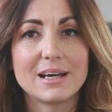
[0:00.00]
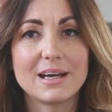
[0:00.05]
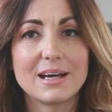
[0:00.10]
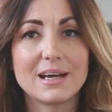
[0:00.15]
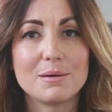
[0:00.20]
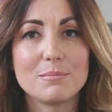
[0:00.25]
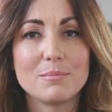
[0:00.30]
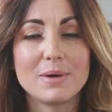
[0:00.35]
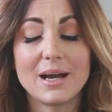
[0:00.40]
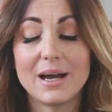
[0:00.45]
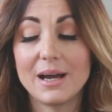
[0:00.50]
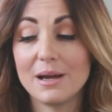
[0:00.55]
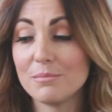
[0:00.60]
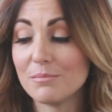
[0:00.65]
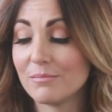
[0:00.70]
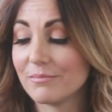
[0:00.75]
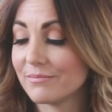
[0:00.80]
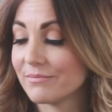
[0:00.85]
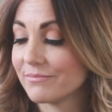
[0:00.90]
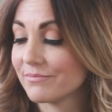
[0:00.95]
Um,
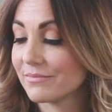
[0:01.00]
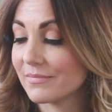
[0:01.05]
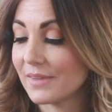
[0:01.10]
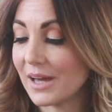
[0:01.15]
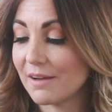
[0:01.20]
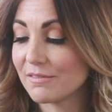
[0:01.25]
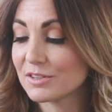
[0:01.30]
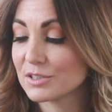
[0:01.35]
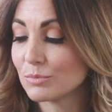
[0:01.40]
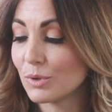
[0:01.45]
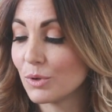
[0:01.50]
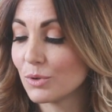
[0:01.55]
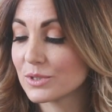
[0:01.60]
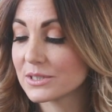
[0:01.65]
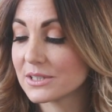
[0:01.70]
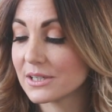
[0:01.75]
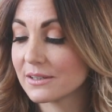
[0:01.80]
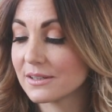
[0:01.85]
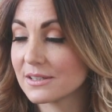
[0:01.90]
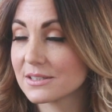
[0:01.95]
I'm I've
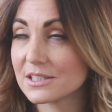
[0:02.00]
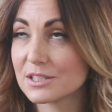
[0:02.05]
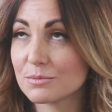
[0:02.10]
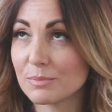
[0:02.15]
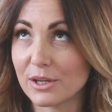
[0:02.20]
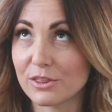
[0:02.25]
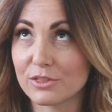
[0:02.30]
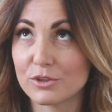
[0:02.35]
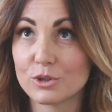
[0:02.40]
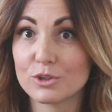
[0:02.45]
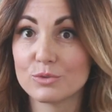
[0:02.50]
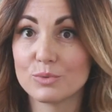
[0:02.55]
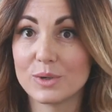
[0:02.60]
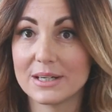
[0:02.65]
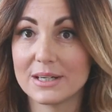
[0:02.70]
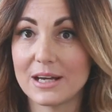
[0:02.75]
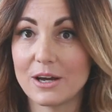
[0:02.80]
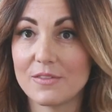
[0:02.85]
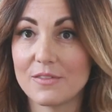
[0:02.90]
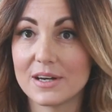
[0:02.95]
smoked. This is my third
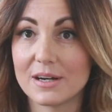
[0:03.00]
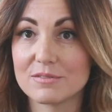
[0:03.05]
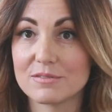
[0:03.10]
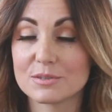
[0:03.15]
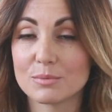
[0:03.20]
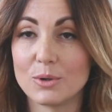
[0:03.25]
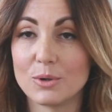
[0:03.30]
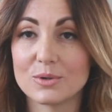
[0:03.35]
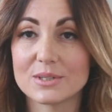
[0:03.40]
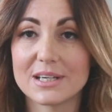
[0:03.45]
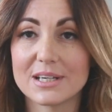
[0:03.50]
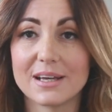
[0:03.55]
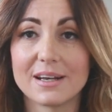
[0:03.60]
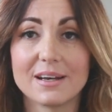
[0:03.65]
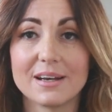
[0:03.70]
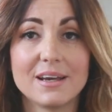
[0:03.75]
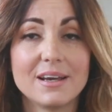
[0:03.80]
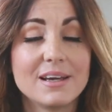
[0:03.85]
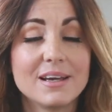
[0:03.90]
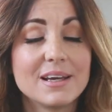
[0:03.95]
one now that I've smoked,
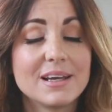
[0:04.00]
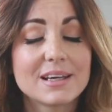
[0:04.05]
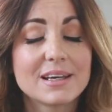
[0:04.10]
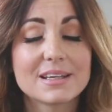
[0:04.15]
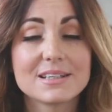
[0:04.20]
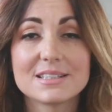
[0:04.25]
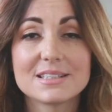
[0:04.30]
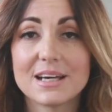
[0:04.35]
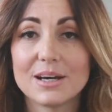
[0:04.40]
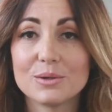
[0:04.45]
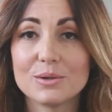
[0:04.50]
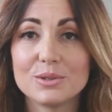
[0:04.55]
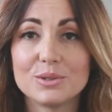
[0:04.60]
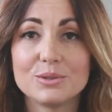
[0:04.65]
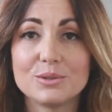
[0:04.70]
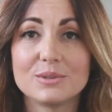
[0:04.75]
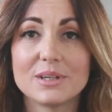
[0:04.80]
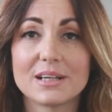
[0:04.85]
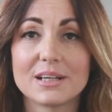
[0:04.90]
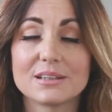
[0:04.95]
and can tell
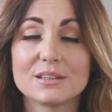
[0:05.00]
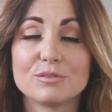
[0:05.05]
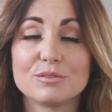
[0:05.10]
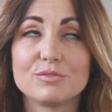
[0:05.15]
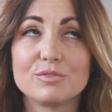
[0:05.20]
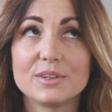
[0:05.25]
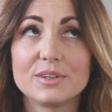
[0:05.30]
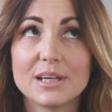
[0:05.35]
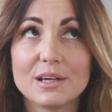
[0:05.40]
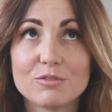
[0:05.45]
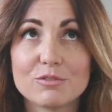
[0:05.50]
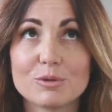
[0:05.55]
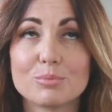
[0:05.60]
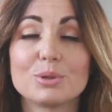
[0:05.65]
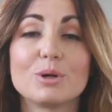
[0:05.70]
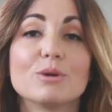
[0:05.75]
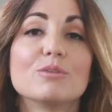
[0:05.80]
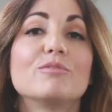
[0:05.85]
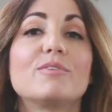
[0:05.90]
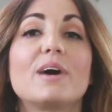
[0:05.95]
you that the flavor
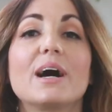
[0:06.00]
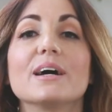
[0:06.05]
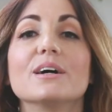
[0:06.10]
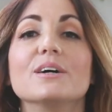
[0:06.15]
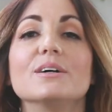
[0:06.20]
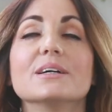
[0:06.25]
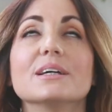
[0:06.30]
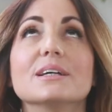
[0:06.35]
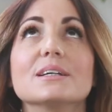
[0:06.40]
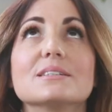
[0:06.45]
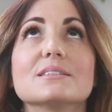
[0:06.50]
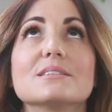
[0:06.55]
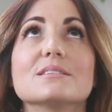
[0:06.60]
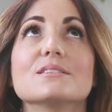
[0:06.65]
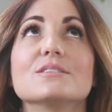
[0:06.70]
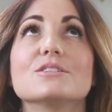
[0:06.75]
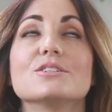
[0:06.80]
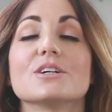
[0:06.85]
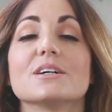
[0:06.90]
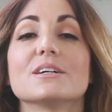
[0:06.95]
profile
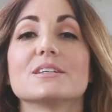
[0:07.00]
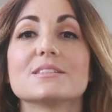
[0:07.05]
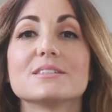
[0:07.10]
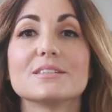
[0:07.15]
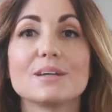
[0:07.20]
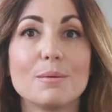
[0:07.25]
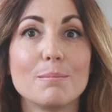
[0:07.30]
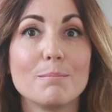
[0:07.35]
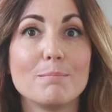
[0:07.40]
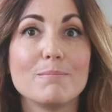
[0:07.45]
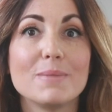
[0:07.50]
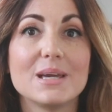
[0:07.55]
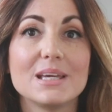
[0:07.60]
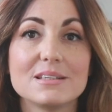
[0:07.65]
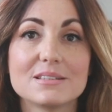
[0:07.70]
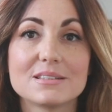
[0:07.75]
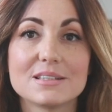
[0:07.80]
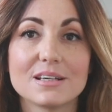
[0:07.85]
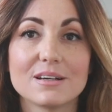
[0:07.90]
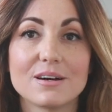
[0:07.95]
is just
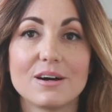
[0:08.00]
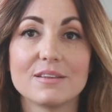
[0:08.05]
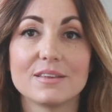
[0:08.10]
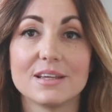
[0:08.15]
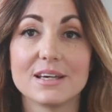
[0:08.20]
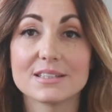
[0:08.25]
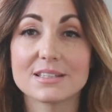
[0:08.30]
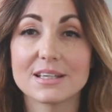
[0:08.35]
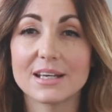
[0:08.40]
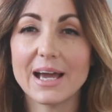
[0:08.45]
amazing on this.